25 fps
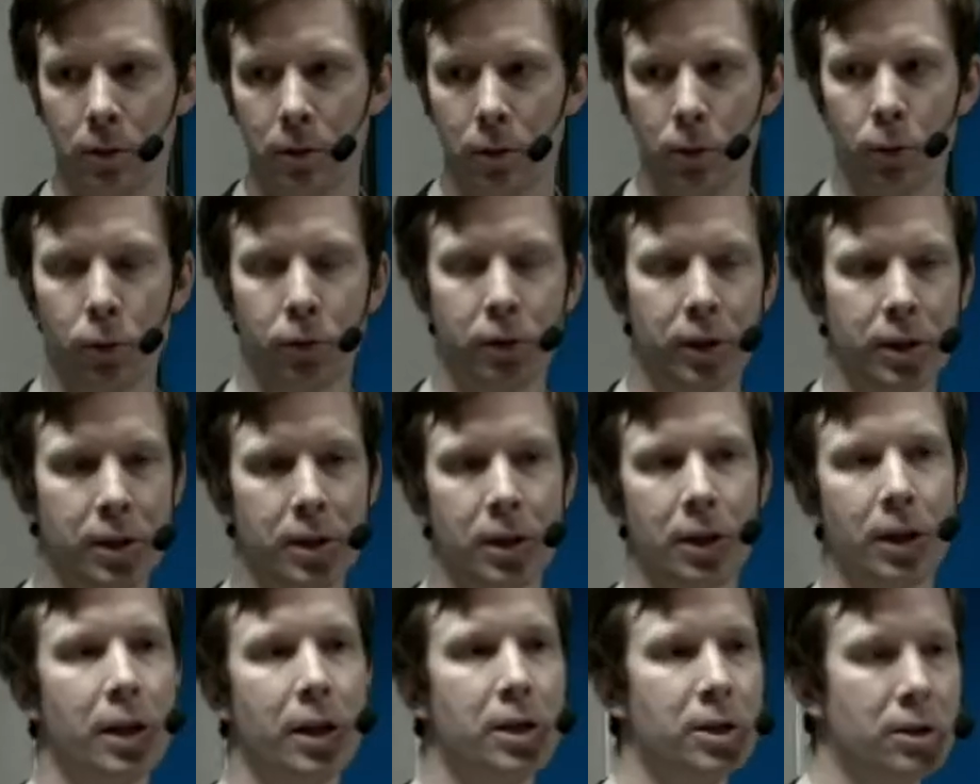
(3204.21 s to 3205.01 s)

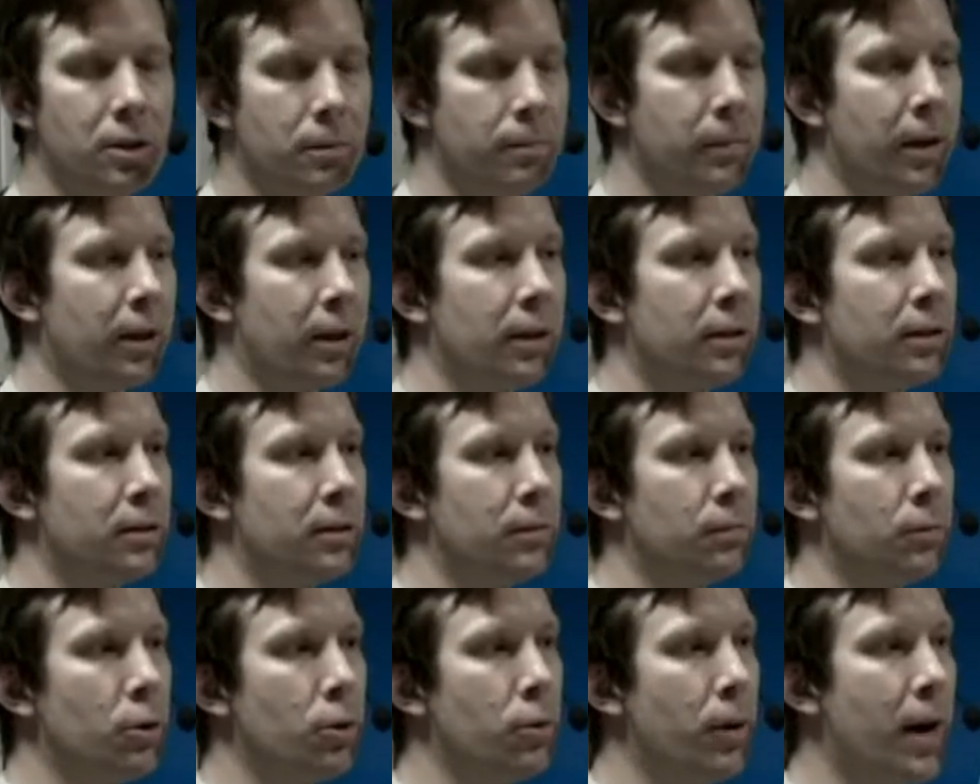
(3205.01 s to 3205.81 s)
authentication
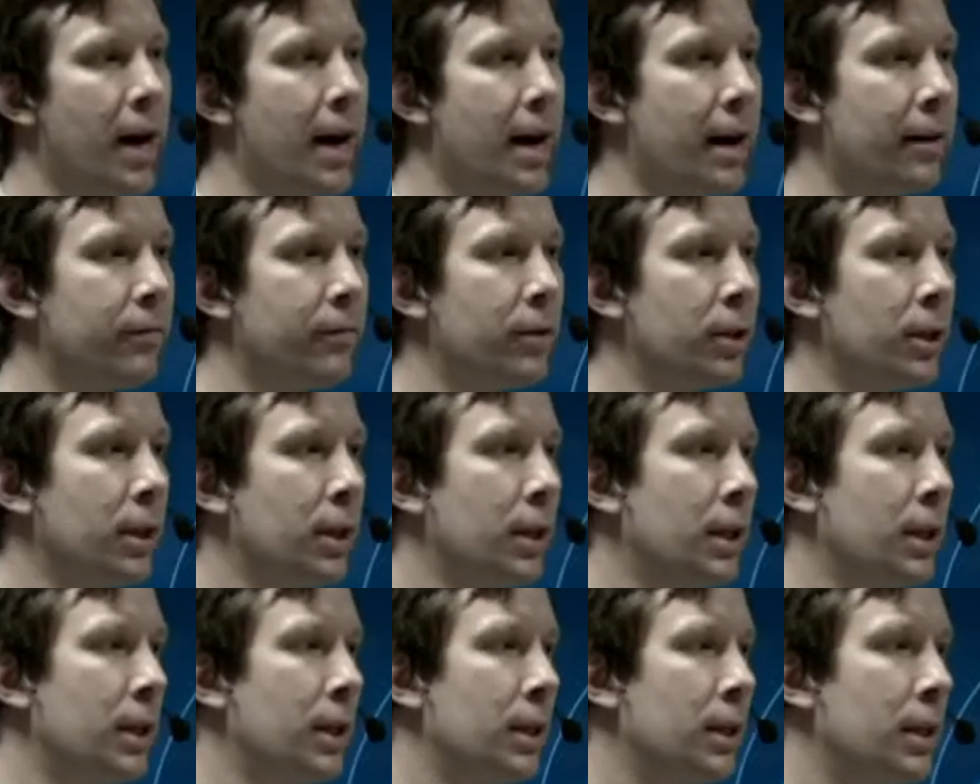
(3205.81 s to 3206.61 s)
mechanism you have,
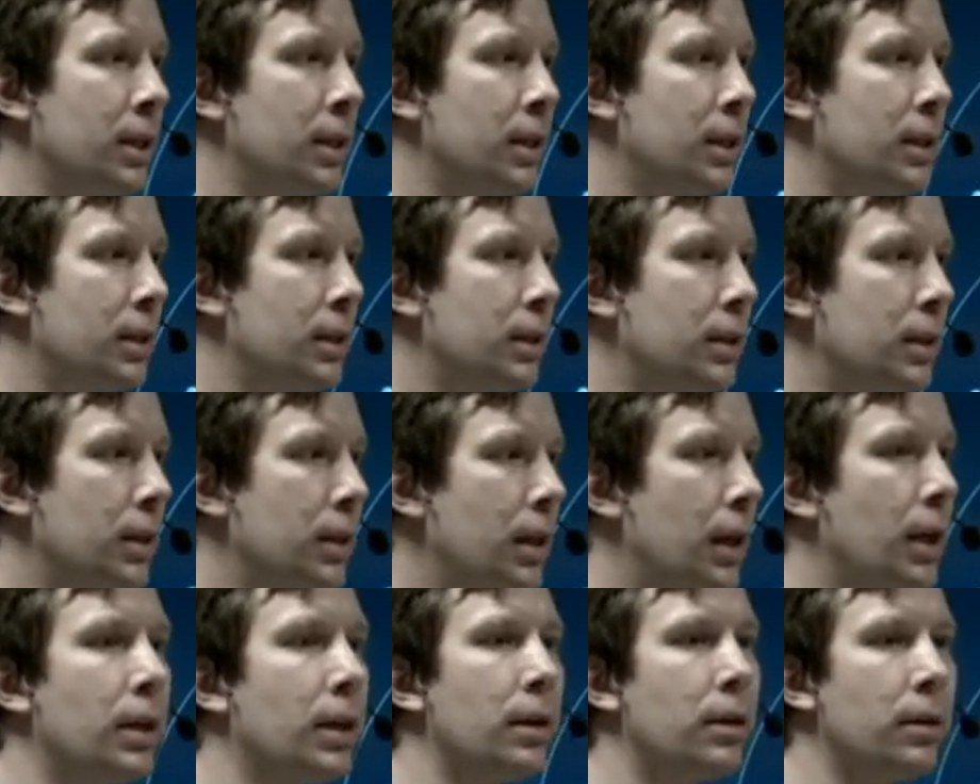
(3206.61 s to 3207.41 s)

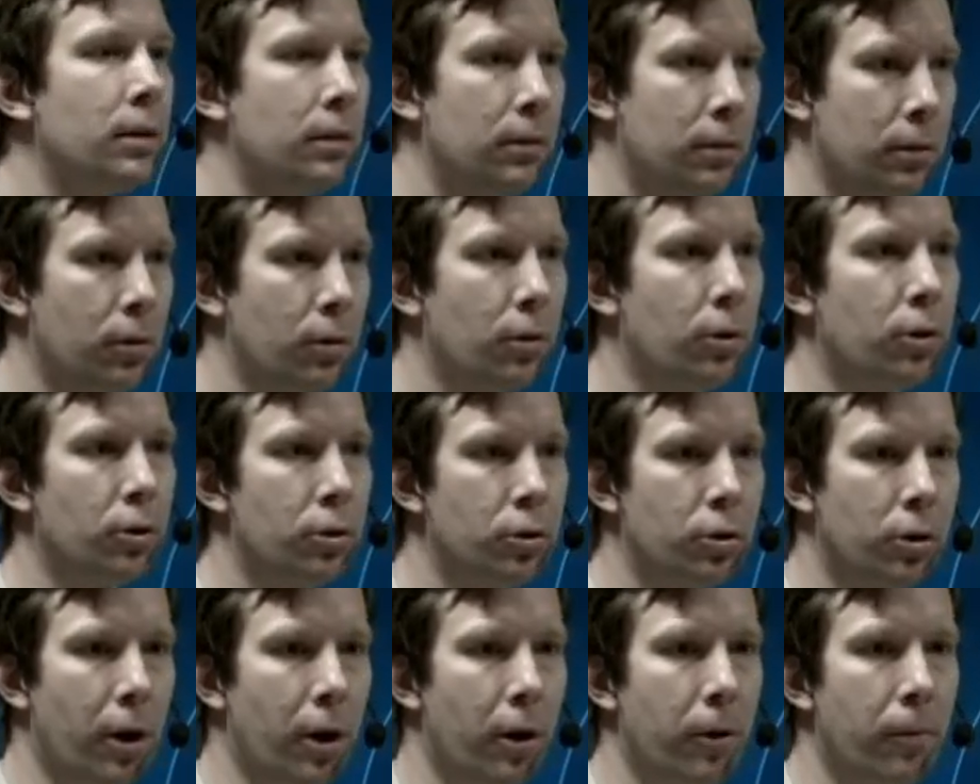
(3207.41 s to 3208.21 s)
and you're good
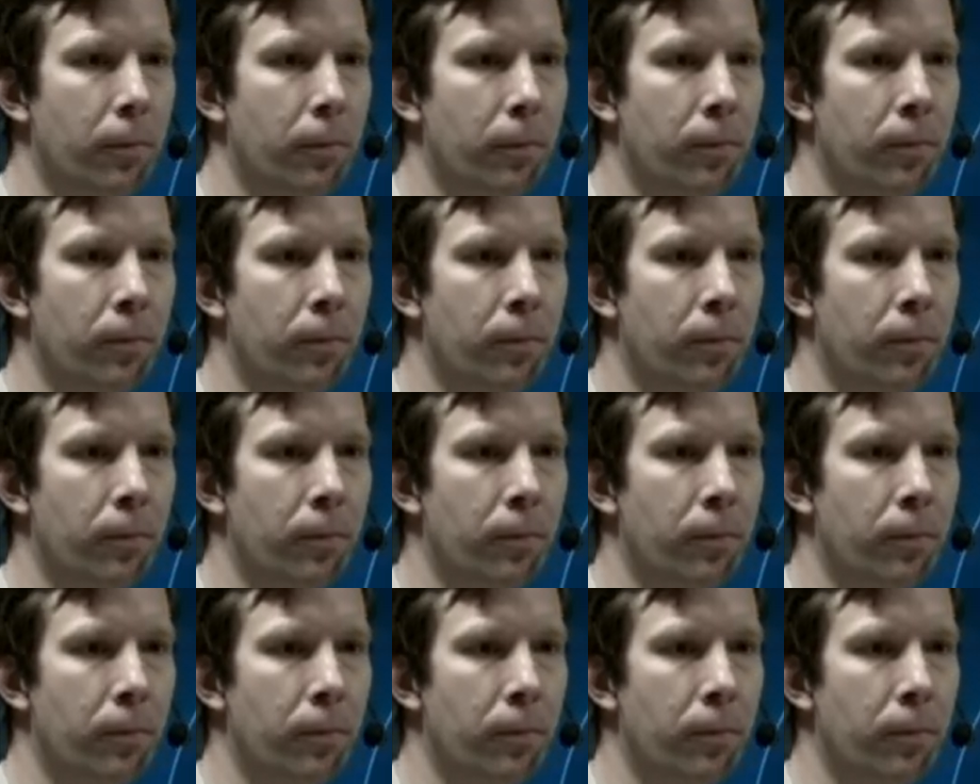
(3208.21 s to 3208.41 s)
to go.